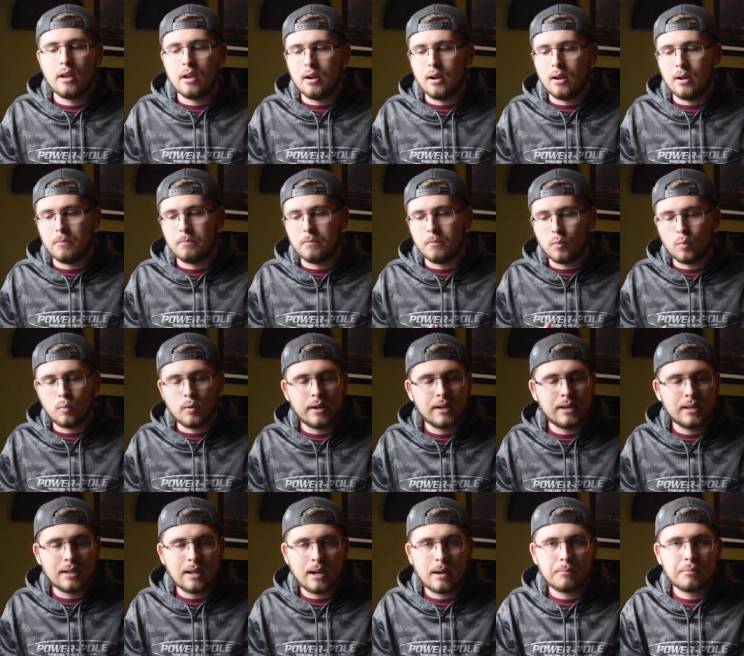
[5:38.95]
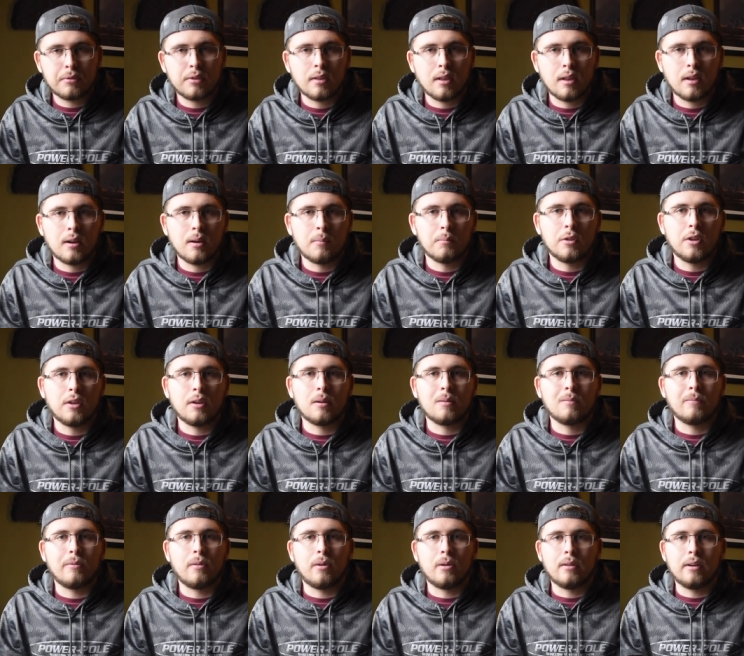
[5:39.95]
Um, right depth that I'm
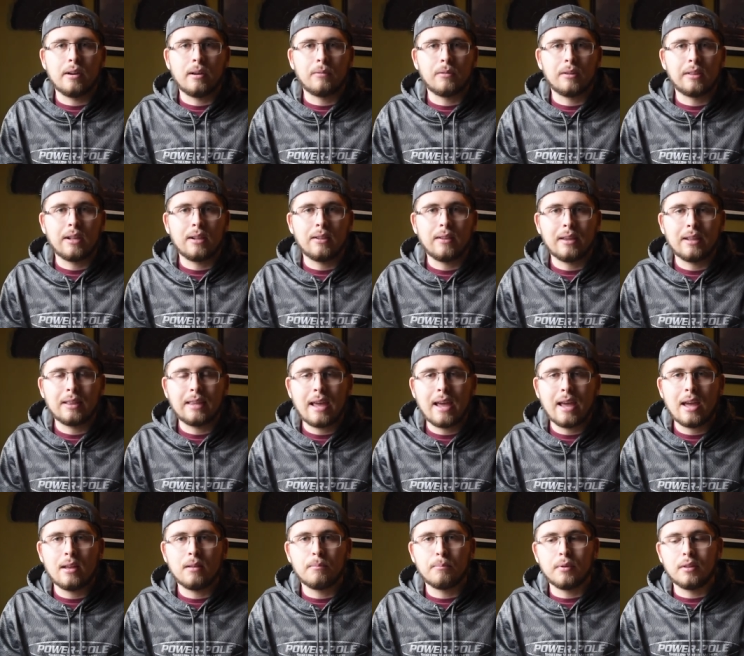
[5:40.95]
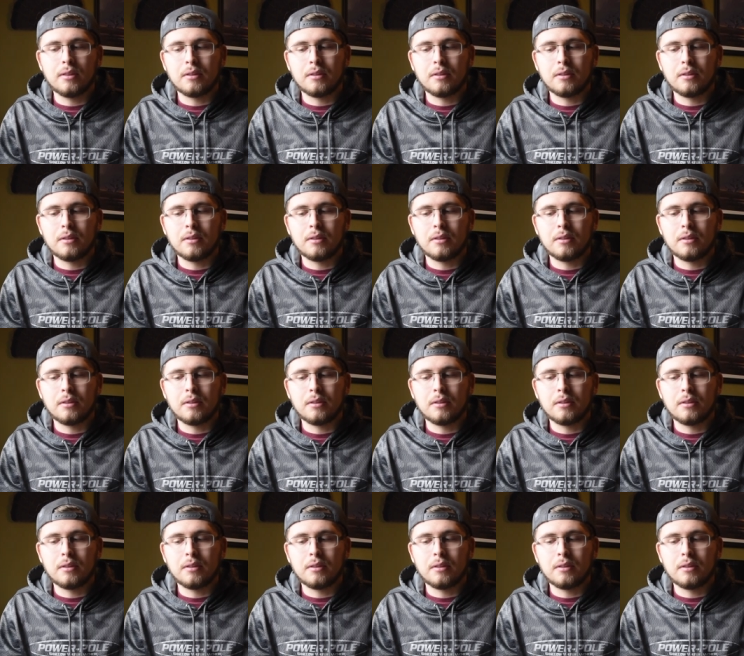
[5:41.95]
looking for and everything like that.